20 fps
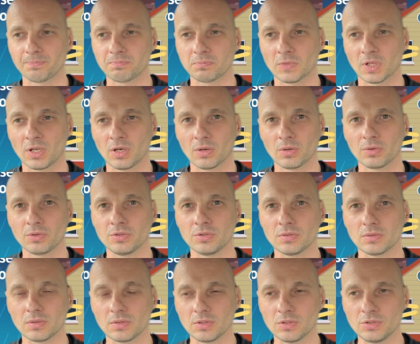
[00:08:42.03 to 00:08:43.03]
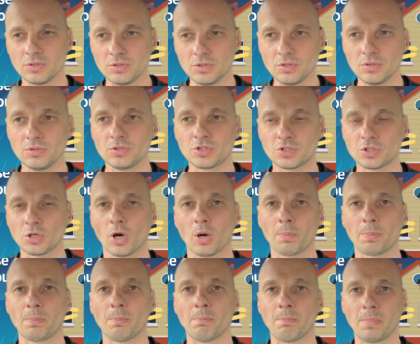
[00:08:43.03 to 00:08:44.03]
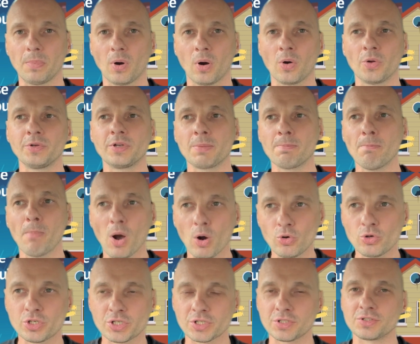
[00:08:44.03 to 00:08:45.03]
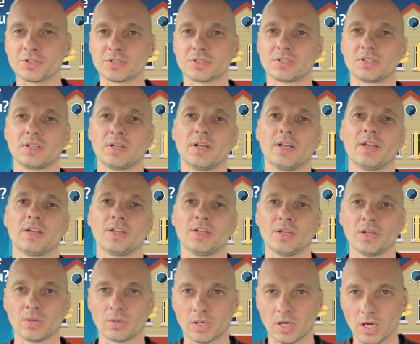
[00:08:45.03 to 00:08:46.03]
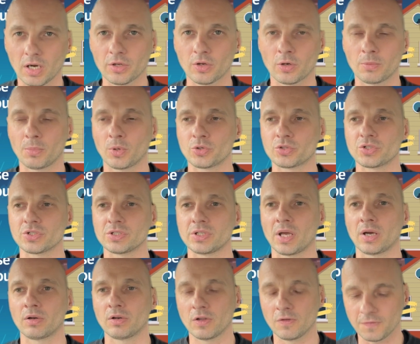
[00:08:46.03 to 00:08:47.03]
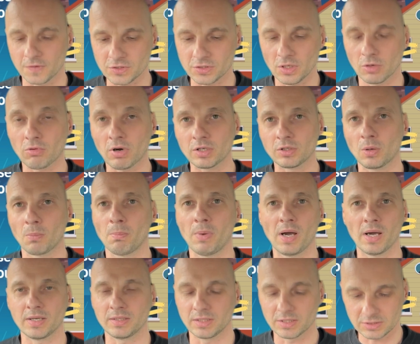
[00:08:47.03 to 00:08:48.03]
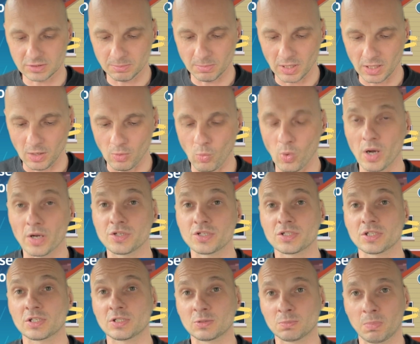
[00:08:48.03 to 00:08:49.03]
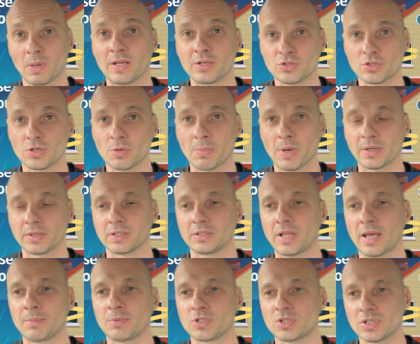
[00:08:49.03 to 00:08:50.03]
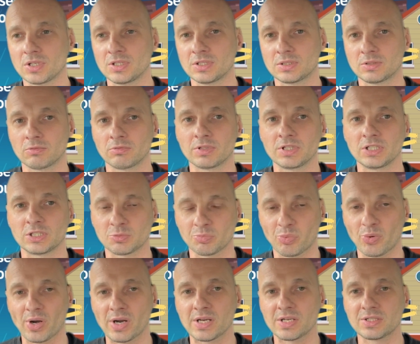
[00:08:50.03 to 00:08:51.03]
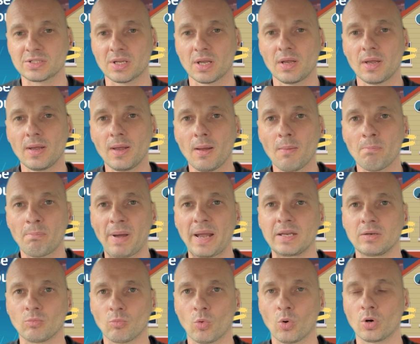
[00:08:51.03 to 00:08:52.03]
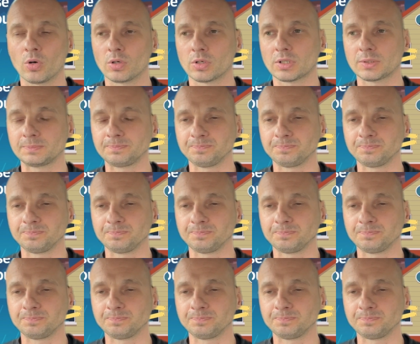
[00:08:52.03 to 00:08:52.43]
You know, you shop on emotions. You know, cut your emotions down. If it's not right, don't buy it. Doesn't matter what I just explained to you about the damages, resprays, paintwork,